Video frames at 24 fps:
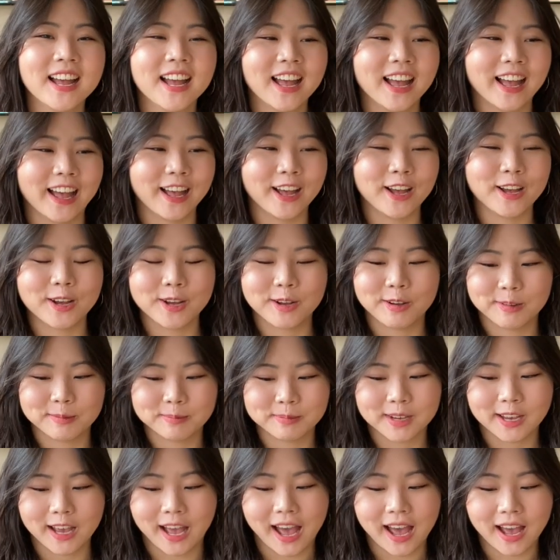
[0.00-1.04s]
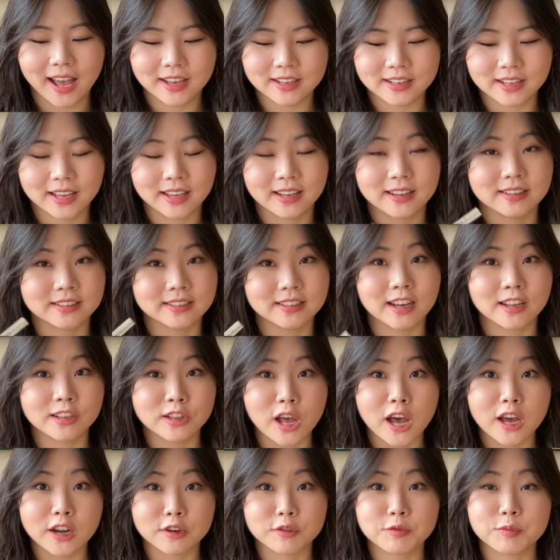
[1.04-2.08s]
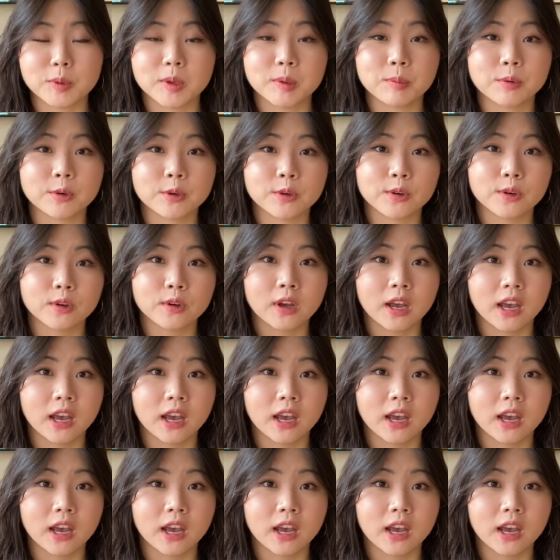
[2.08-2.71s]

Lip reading: and a lot of people